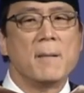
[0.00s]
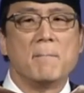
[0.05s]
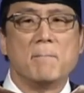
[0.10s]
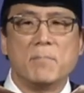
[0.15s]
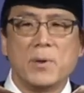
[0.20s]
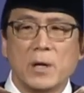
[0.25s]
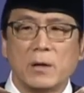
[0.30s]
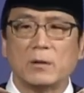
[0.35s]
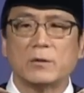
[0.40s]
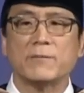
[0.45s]

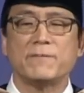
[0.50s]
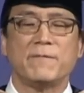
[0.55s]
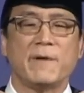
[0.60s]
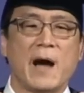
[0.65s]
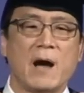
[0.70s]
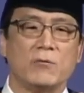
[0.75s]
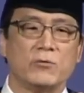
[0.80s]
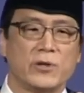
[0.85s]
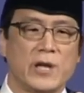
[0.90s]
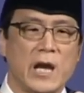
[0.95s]
Build
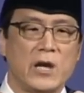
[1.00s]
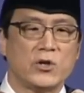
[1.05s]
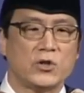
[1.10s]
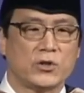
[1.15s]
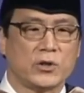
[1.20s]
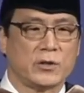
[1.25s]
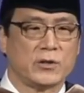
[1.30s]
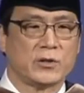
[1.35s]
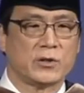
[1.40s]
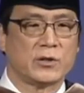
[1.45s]

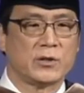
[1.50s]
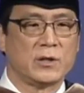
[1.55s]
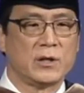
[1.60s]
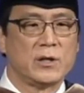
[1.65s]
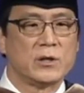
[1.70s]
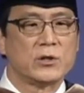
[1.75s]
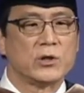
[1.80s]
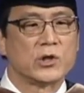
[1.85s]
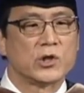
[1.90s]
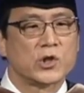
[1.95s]
foundations
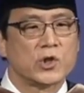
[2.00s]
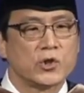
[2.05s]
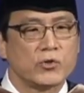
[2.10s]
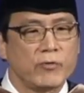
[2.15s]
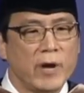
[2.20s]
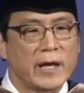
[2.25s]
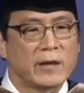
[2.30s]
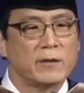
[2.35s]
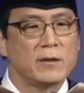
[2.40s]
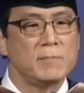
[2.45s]
to
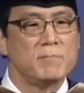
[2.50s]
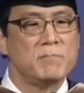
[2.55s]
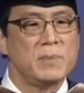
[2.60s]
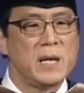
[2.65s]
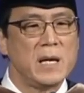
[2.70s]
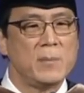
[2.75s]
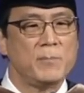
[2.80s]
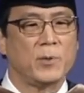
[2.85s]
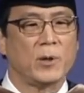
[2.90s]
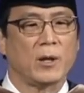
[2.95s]
strengthen
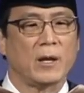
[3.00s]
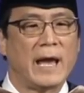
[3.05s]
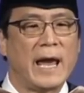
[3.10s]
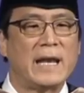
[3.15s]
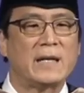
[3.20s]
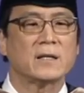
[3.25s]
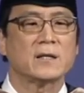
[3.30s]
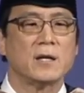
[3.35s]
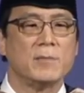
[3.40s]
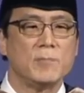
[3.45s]
people
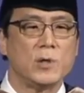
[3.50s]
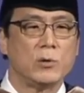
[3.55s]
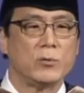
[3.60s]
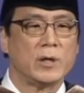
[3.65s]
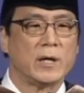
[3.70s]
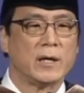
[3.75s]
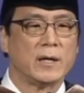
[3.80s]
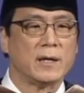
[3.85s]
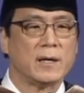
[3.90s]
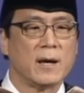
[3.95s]
and
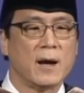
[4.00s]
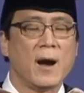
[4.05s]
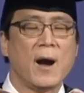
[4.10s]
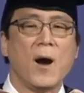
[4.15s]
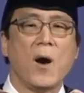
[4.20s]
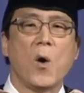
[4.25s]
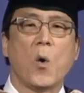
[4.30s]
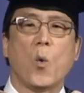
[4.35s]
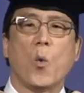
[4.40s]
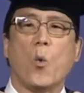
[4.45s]
community
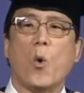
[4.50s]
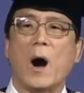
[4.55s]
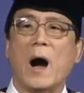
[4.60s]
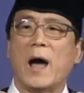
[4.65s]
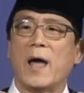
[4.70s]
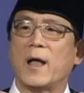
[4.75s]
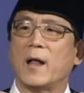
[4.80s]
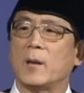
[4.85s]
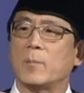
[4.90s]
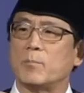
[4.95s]

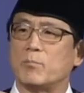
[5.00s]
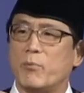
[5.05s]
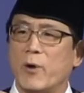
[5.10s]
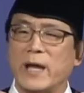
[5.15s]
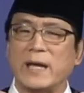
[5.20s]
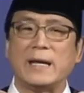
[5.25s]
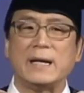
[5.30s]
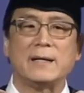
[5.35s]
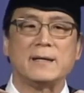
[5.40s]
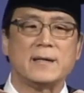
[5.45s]
while
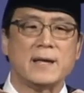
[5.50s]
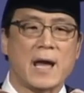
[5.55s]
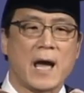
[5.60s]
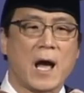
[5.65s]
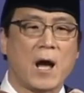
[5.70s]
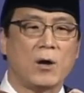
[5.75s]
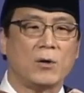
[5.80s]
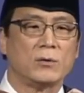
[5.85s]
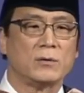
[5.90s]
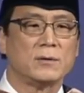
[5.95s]
breaking
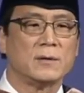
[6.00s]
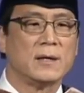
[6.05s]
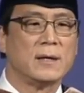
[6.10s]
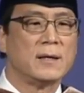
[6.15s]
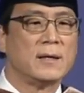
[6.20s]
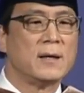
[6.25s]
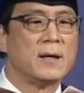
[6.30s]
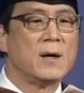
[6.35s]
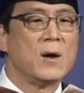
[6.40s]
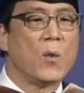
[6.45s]
down
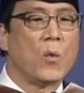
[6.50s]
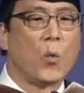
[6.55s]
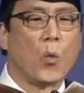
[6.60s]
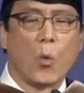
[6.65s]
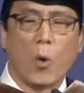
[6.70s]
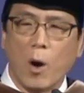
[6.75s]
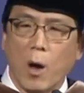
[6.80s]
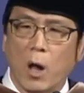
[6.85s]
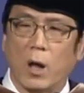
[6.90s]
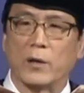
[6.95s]

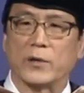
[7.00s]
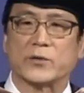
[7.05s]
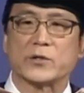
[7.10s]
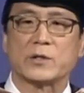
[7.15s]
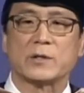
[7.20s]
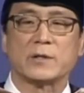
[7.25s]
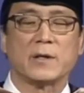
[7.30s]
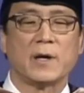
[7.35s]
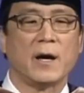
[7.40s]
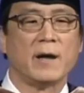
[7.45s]

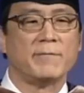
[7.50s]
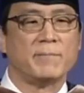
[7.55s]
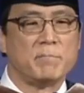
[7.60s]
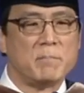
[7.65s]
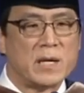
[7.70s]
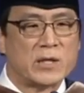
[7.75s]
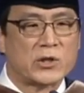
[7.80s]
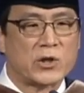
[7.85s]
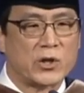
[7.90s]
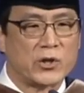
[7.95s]
walls of
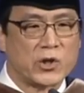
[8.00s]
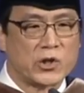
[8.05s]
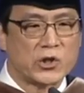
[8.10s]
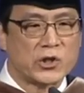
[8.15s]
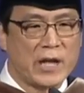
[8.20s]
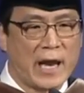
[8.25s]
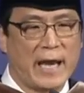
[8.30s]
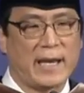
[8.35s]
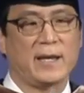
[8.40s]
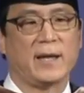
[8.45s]

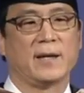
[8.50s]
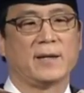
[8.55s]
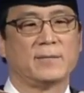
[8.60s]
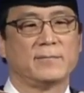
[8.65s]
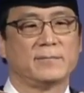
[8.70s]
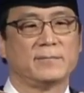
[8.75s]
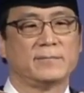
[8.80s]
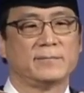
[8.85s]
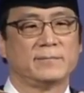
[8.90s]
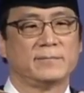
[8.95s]
misunderstanding.
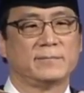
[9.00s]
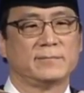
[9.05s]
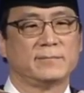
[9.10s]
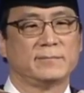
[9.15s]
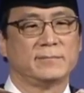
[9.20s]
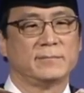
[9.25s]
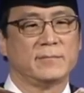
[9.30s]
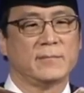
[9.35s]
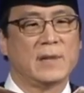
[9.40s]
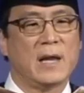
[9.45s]

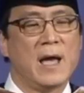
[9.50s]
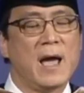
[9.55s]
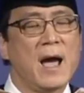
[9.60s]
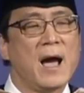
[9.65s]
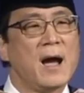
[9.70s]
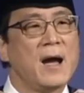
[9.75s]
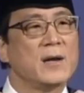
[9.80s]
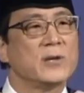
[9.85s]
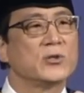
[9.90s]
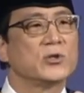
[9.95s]

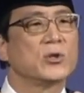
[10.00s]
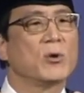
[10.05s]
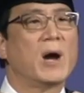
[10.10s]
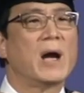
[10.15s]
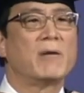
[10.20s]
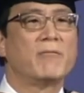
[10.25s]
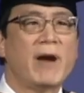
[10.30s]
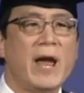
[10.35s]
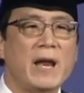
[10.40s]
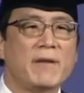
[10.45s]
So
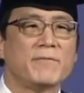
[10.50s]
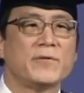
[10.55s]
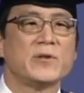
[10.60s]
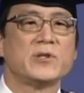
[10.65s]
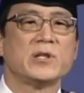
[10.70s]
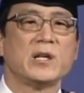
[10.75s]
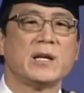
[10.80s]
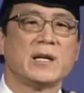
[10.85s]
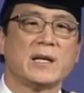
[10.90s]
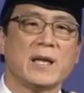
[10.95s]
I ran for
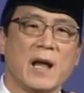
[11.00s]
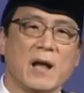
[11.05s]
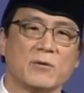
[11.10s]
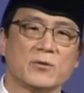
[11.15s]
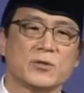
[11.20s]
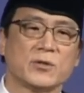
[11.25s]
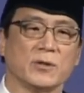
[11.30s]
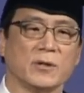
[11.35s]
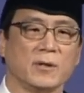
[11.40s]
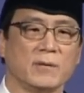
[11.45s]
city
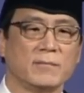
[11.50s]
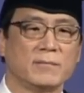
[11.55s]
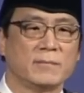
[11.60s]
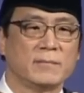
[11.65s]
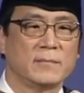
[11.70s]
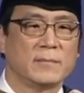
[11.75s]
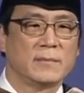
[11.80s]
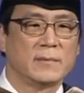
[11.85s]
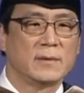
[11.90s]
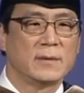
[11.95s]
council
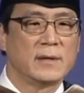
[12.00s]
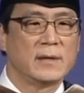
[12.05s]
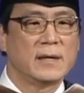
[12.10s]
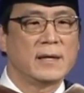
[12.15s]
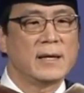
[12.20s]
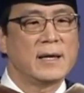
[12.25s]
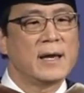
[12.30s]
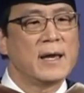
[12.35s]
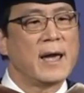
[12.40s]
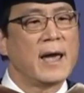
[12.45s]

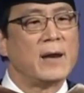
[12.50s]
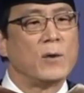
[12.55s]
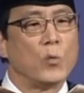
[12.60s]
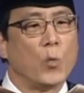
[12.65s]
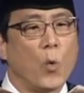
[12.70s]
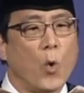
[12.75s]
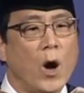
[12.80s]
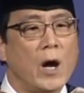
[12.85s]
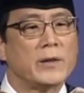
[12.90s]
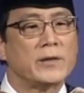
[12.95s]

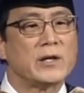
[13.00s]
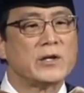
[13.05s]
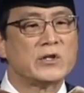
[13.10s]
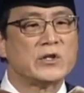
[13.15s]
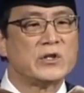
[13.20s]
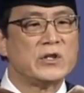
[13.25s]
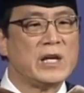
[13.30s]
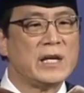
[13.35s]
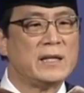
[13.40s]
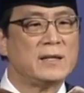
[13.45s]
and won the
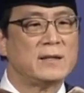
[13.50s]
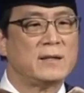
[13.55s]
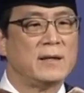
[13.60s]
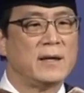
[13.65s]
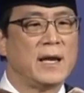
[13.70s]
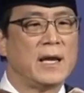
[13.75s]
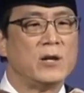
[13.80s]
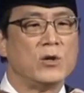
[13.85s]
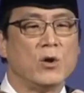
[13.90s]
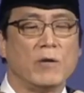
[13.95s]
seat
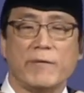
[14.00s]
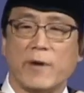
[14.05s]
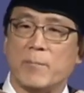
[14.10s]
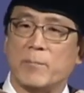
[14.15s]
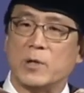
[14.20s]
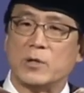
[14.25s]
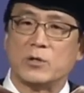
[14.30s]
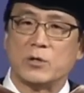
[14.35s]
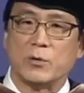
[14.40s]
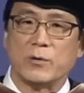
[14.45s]
in
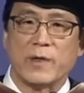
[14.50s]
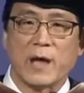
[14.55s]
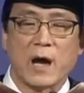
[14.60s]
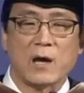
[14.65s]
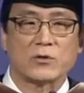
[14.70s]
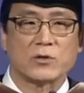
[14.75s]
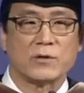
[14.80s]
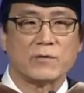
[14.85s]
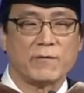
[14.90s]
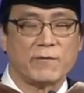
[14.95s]
November
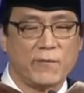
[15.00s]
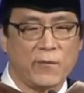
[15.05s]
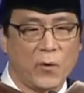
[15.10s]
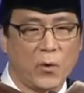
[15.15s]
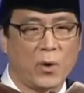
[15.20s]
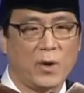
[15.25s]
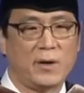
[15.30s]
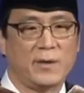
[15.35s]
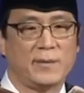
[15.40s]
2004